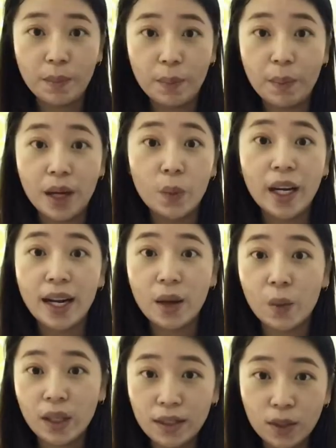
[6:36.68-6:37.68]
But when I
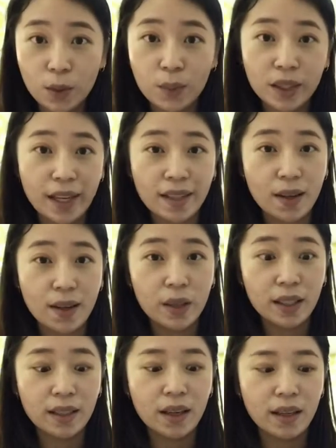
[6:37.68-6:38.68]
wanted to place
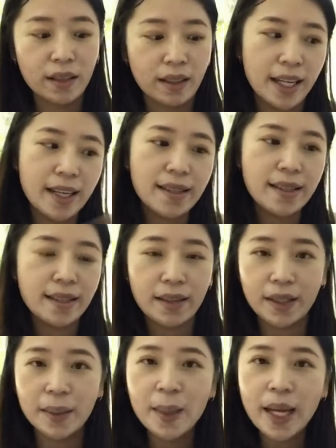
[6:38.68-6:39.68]
order on this
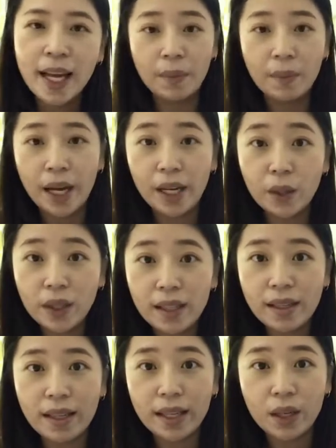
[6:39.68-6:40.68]
serum, I
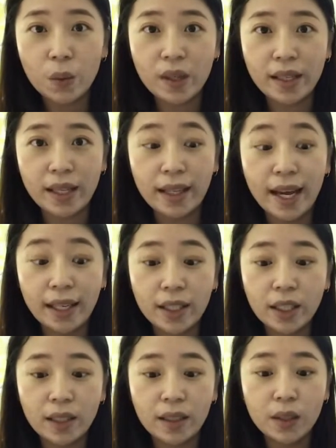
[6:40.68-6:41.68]
noticed that there was an
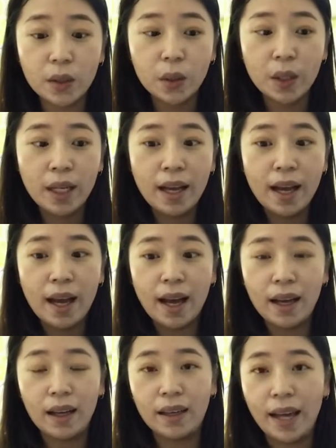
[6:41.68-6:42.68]
additional
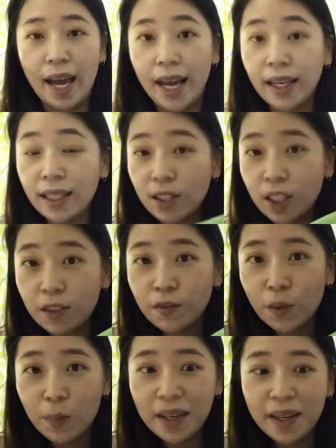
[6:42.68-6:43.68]
handkerchief
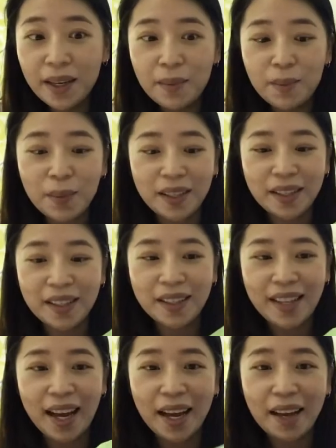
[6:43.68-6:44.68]
for me,
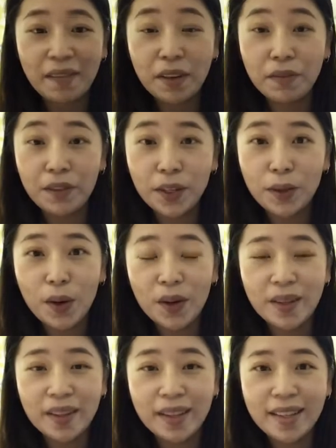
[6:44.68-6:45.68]
because I review
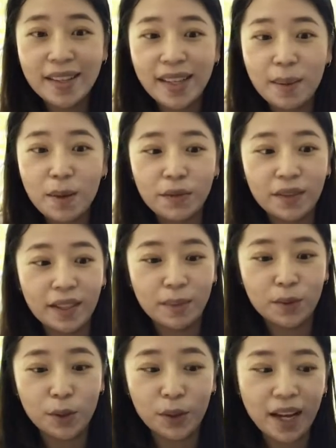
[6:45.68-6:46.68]
on some of their
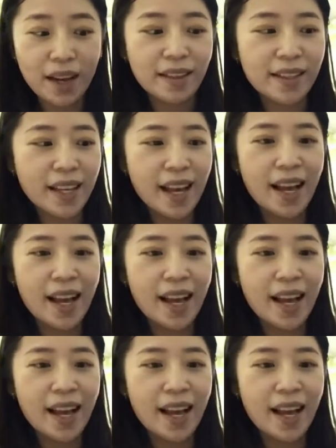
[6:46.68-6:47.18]
products.